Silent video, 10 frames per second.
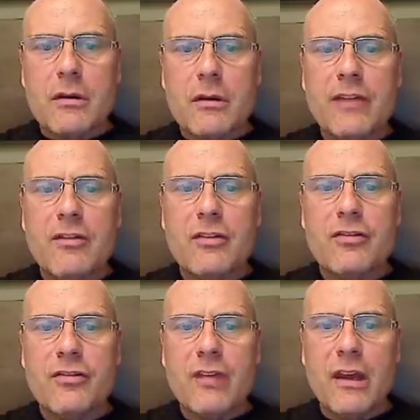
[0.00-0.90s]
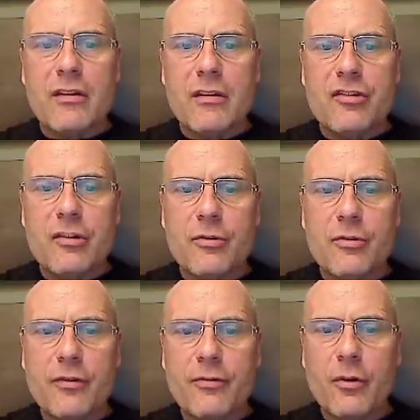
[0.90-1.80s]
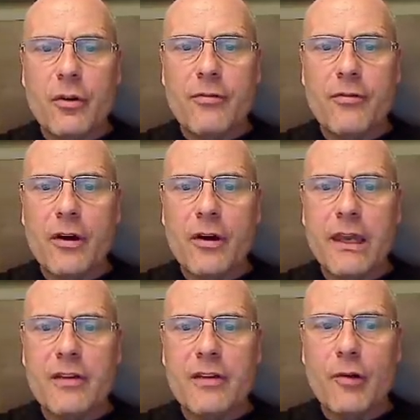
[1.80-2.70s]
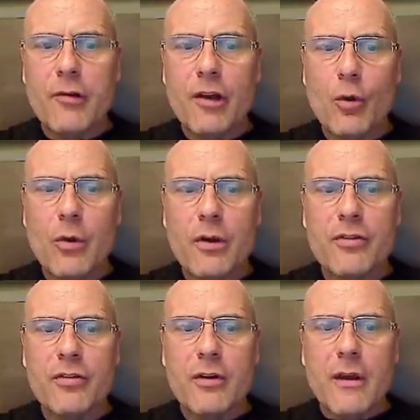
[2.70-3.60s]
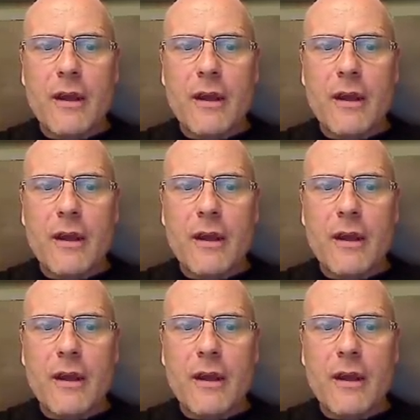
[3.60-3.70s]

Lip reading: Later, she said, she was on the floor, foggy and slurring her words,